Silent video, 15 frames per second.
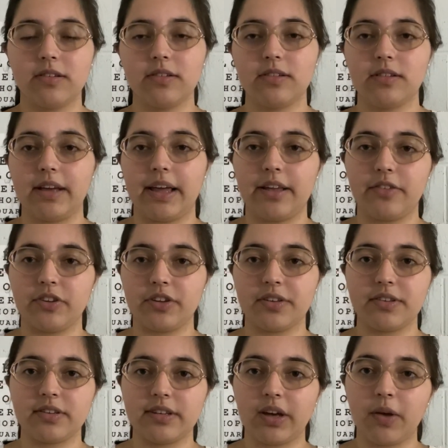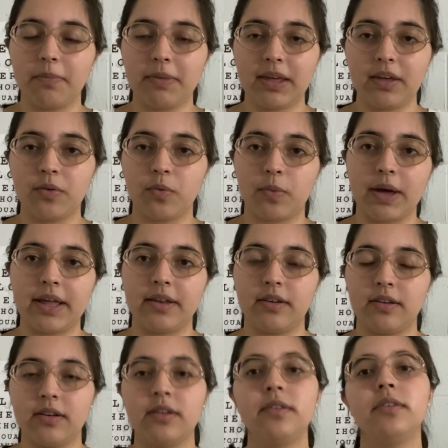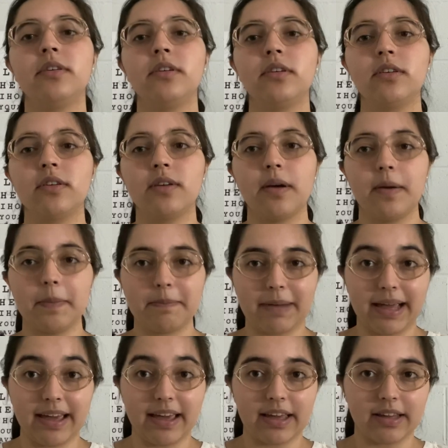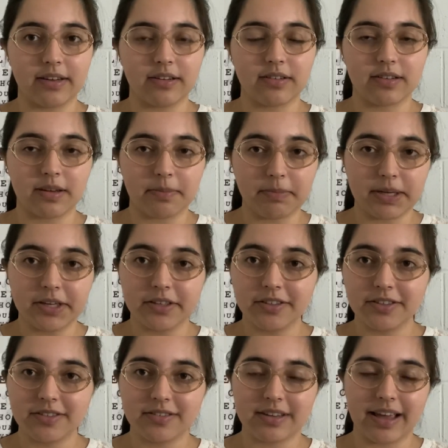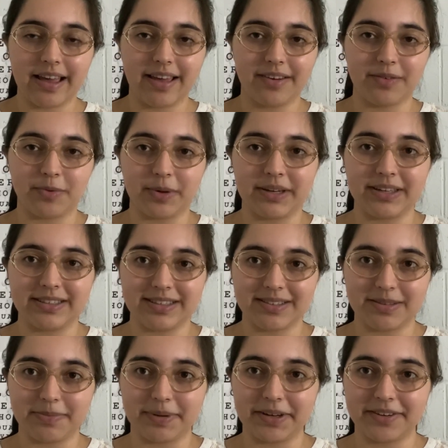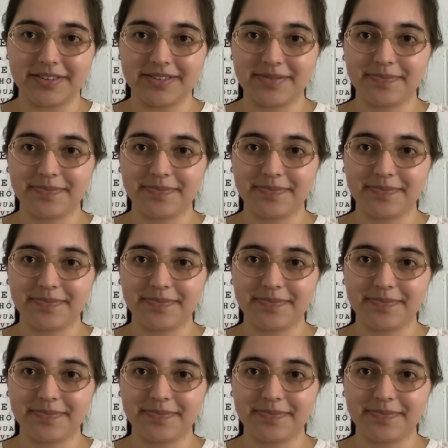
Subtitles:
And just tell me when my hand appears and when it disappears.